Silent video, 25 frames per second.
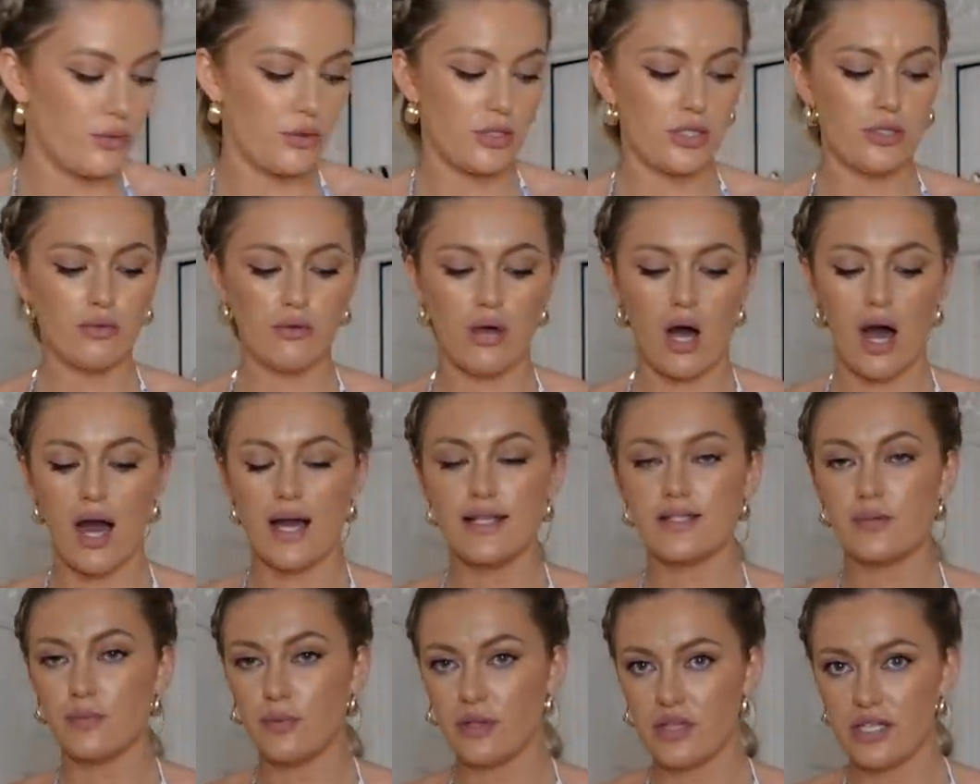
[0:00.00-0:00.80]
you
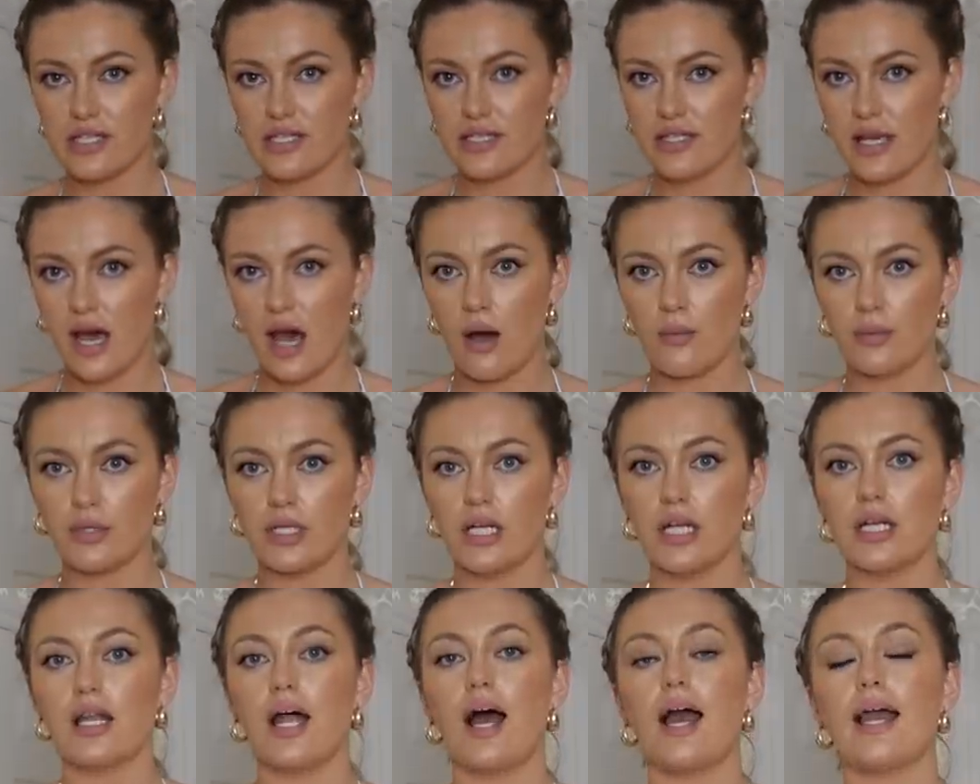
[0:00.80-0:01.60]
guys what this skirt would
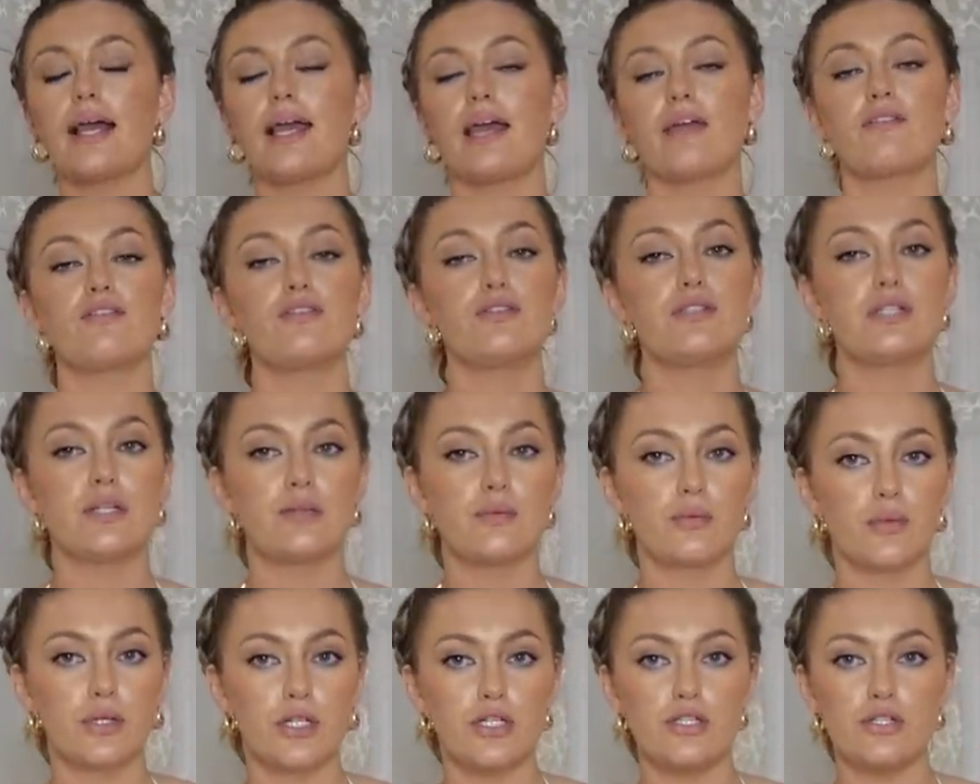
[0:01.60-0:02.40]
look like if you
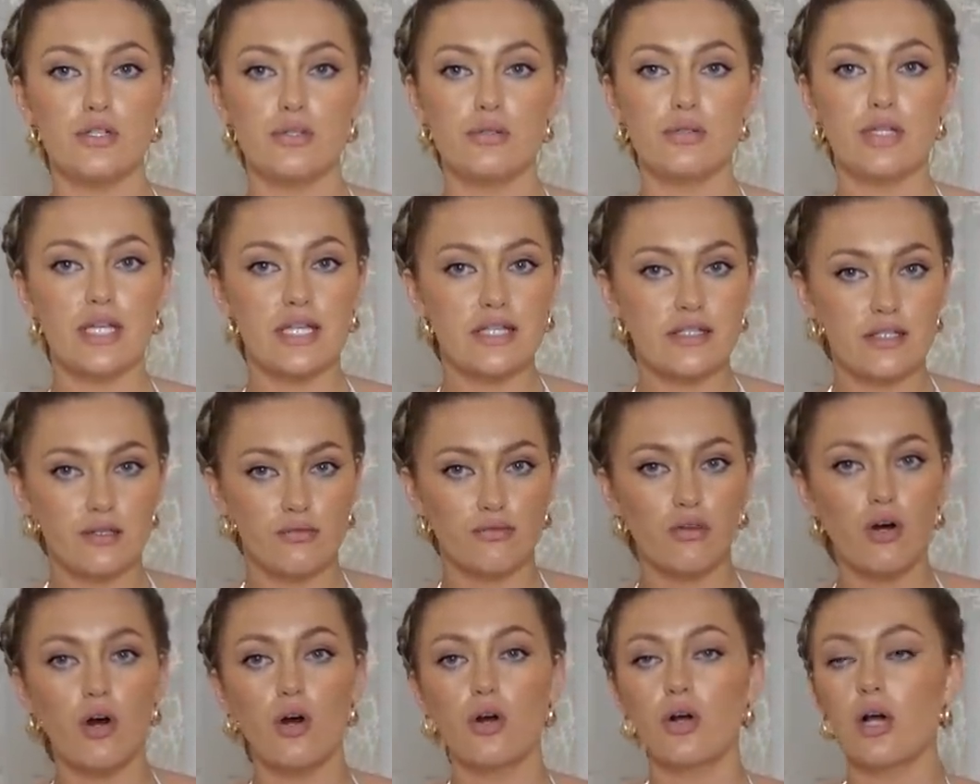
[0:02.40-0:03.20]
didn't want to do this
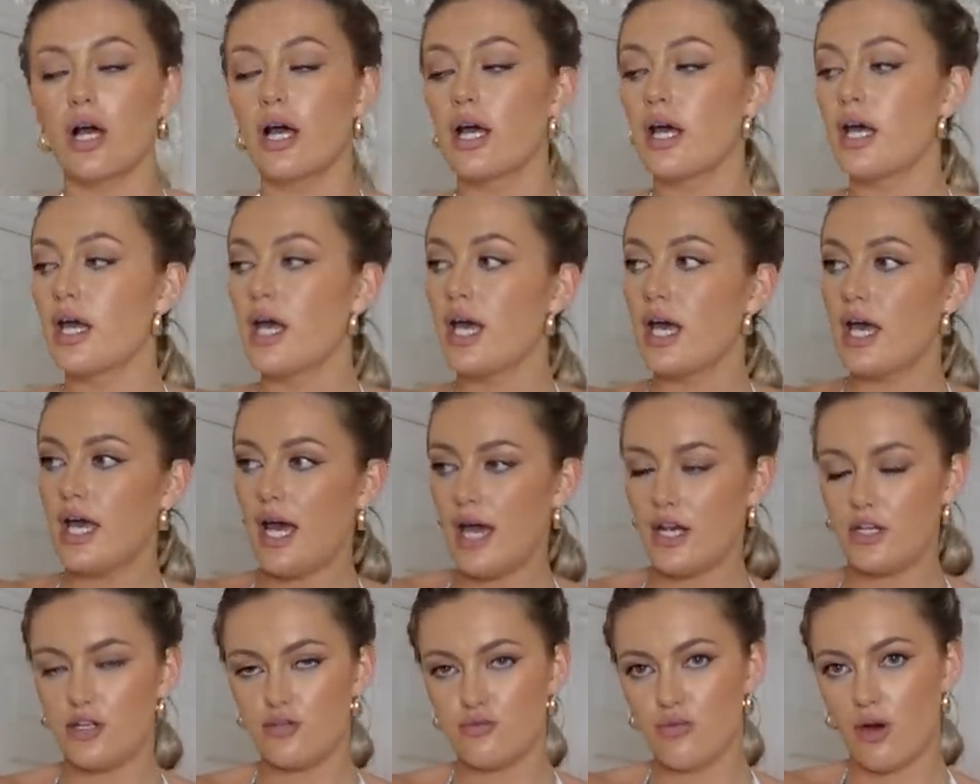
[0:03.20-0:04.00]
sarong
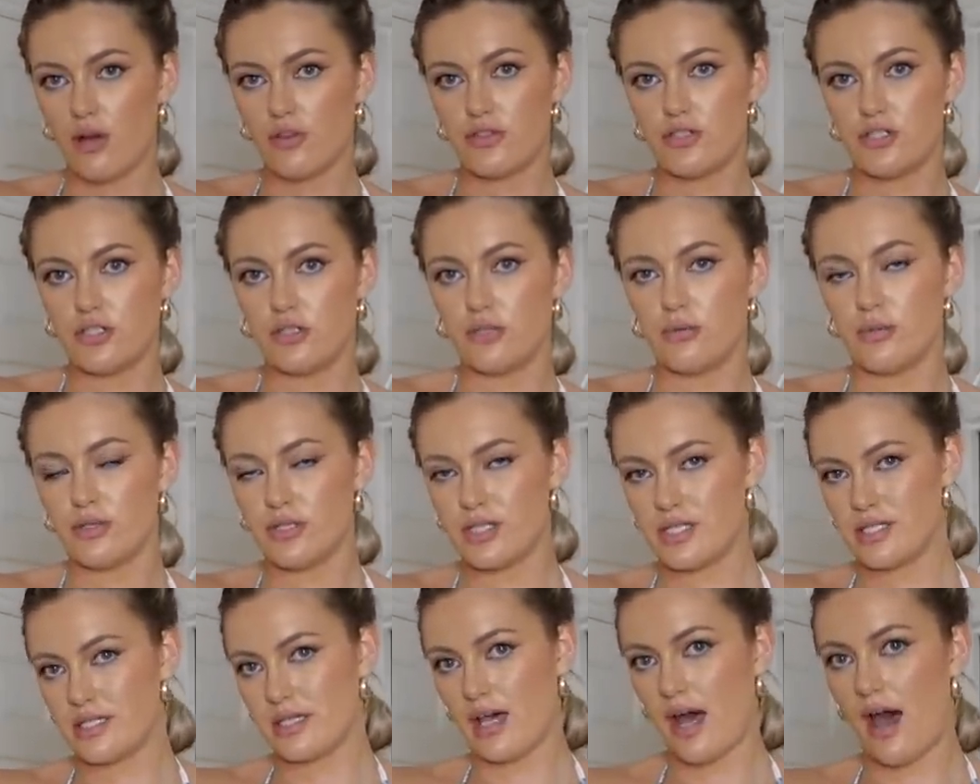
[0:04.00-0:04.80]
and you'd rather do the
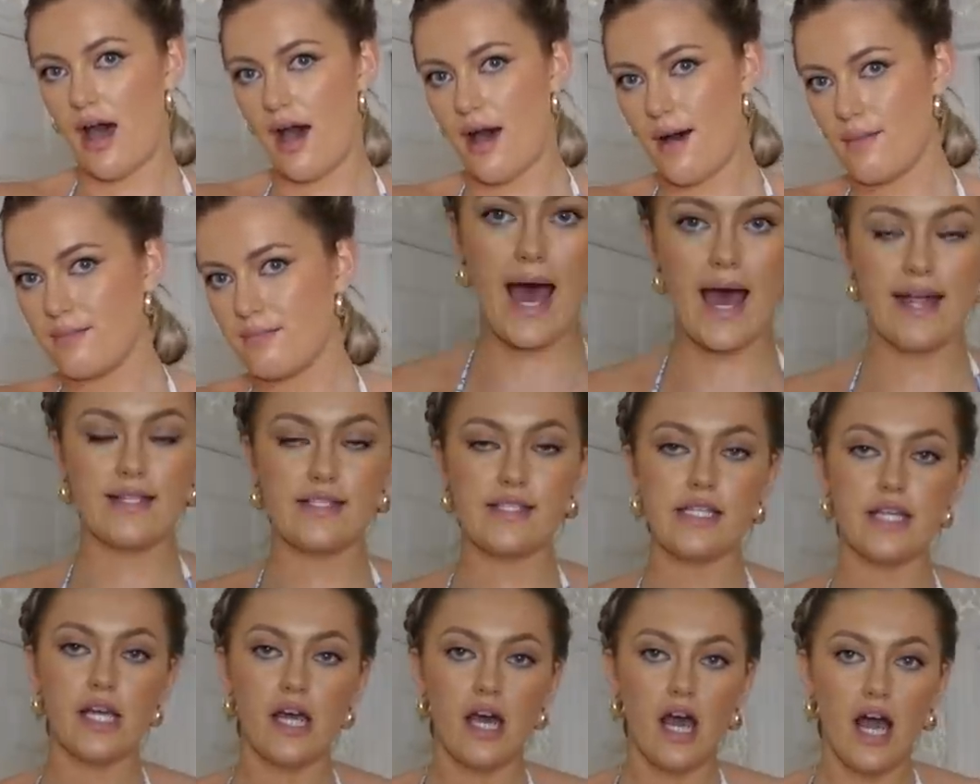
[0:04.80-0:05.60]
skirt.
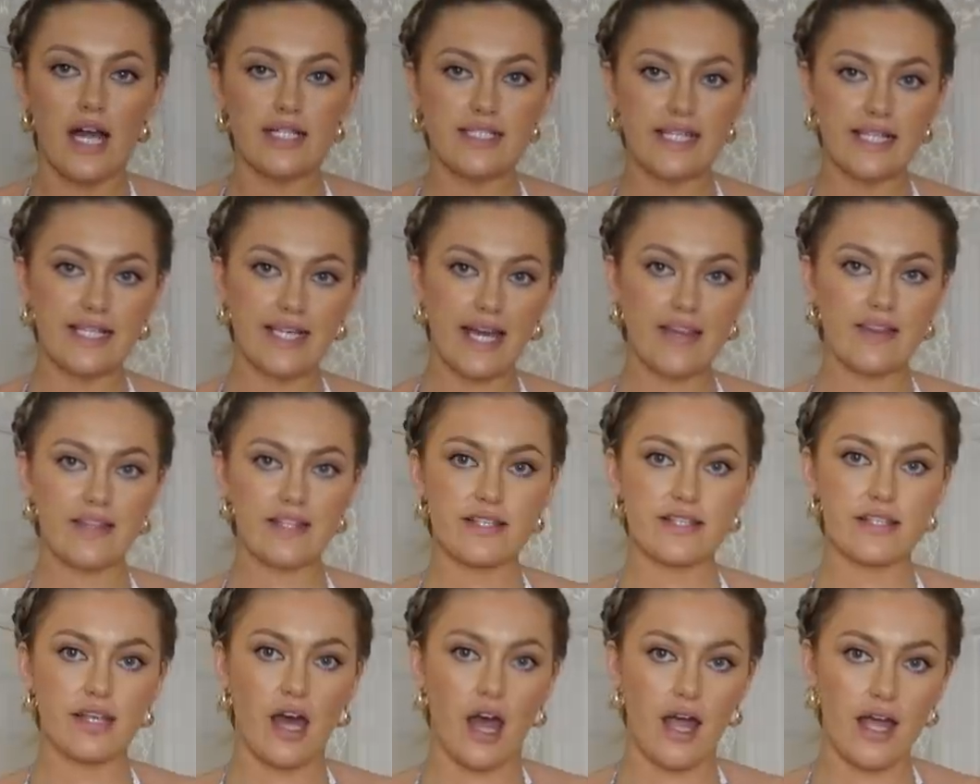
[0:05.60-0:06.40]
And I did get
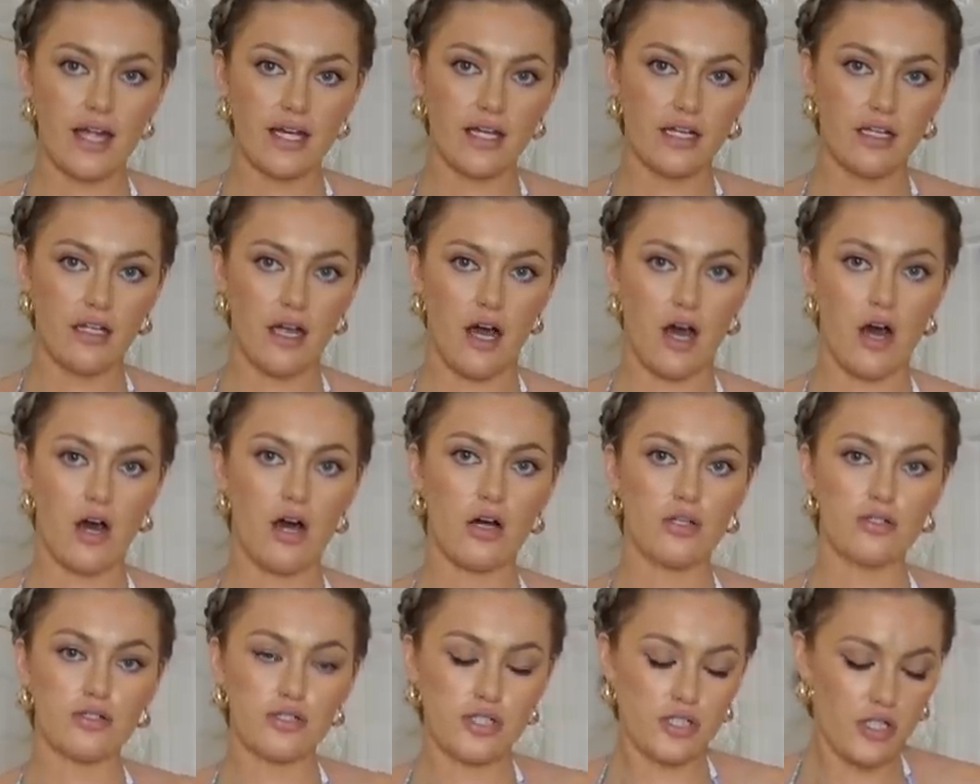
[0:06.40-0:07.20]
this skirt in a
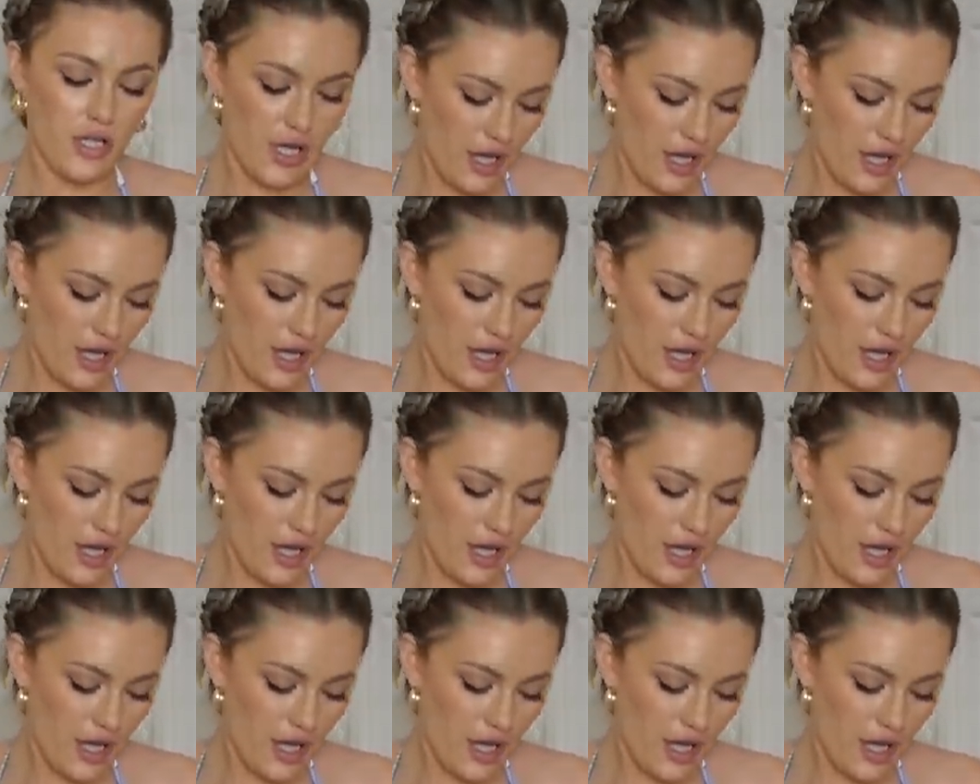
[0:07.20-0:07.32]
large,